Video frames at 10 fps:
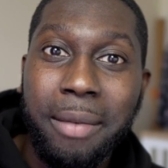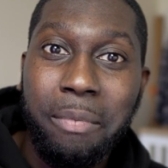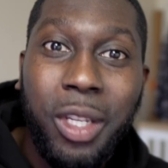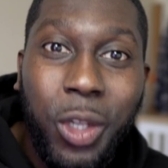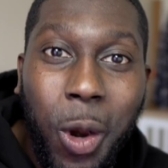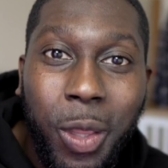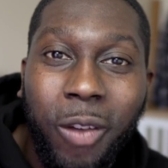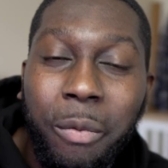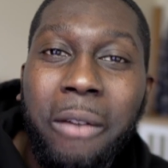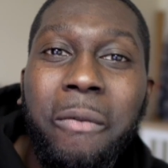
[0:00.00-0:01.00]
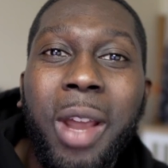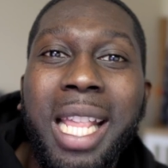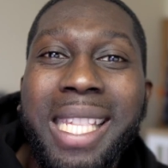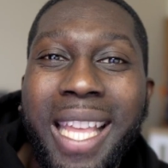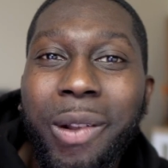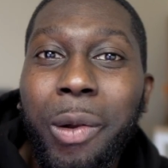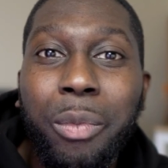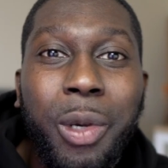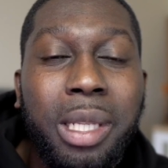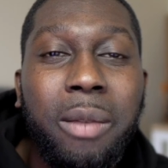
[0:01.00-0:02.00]
Majority of my friends, they're
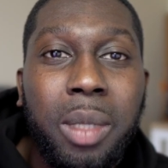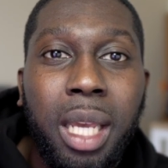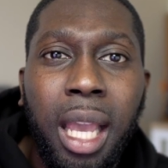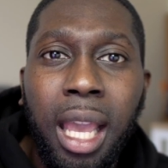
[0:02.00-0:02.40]
non-Muslims.